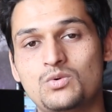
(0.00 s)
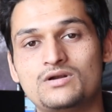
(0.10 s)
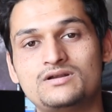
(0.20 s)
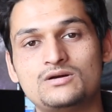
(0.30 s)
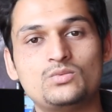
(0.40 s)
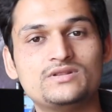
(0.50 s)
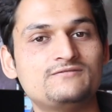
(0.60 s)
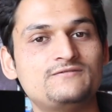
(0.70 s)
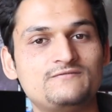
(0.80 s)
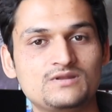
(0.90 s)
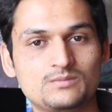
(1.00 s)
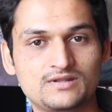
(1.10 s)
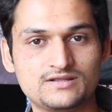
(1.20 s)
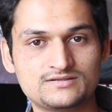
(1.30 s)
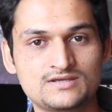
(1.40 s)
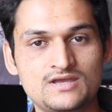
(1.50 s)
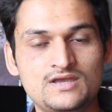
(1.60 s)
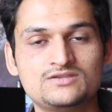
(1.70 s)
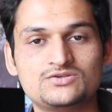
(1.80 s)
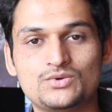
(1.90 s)
water within 15 minutes.
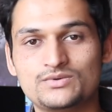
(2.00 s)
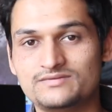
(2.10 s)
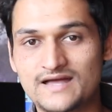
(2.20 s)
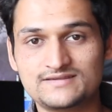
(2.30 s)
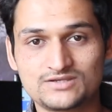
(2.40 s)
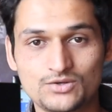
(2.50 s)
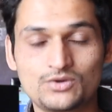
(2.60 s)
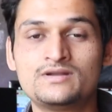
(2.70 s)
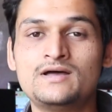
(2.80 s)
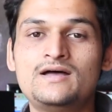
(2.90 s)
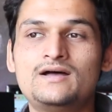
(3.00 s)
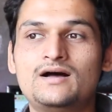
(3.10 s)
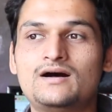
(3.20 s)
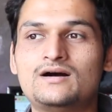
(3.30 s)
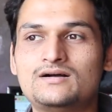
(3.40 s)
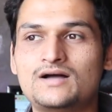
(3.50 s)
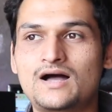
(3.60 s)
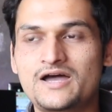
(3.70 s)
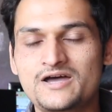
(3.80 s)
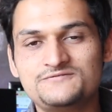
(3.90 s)
So that's good.
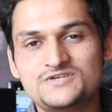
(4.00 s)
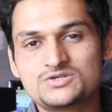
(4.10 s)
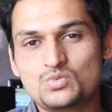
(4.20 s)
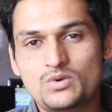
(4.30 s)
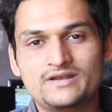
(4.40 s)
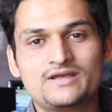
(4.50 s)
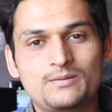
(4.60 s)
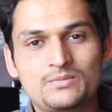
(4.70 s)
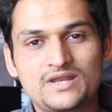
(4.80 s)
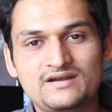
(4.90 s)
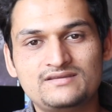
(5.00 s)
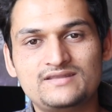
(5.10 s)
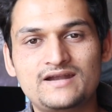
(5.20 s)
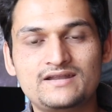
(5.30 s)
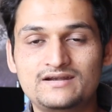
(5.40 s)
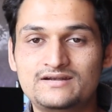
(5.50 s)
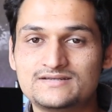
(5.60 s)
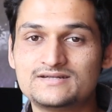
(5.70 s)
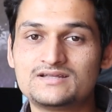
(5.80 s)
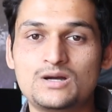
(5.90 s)
I have just one complaint, that it
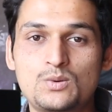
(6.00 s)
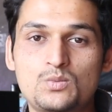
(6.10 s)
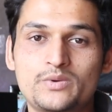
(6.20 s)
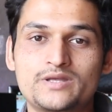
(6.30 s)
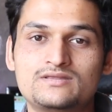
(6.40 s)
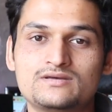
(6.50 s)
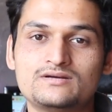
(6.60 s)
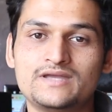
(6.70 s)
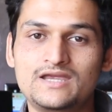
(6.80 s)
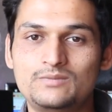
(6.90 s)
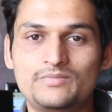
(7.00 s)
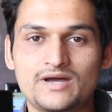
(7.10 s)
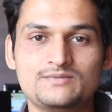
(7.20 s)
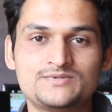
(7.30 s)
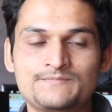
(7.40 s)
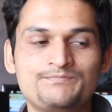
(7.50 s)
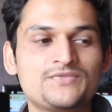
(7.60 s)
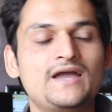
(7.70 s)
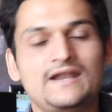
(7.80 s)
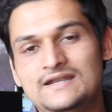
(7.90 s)
doesn't come with heat pipes.
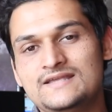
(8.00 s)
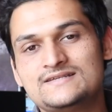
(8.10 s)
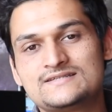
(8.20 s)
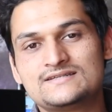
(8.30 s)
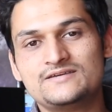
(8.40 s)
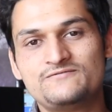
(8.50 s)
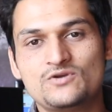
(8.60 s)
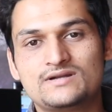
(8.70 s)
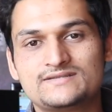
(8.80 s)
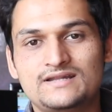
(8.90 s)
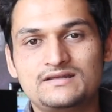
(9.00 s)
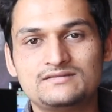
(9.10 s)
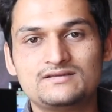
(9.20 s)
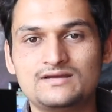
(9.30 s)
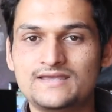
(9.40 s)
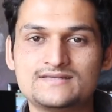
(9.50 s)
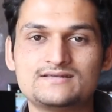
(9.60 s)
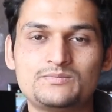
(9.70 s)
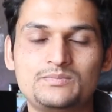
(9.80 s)
At least if you are selling the geyser,